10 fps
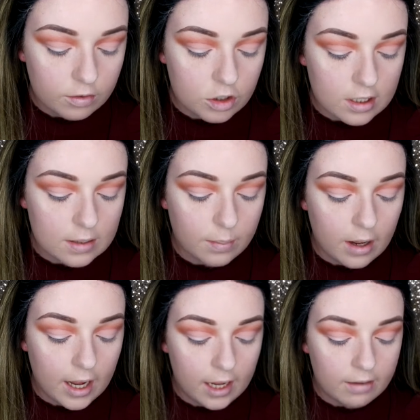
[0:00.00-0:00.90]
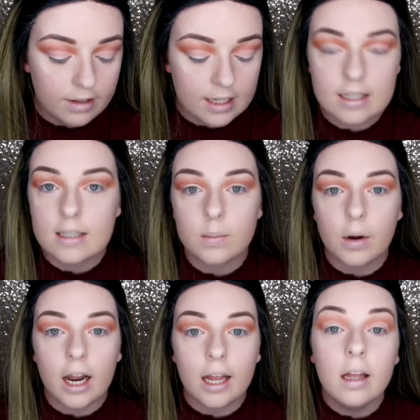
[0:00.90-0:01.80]
just my fixing
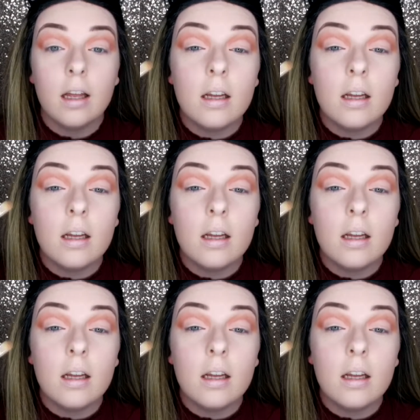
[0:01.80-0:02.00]
spray.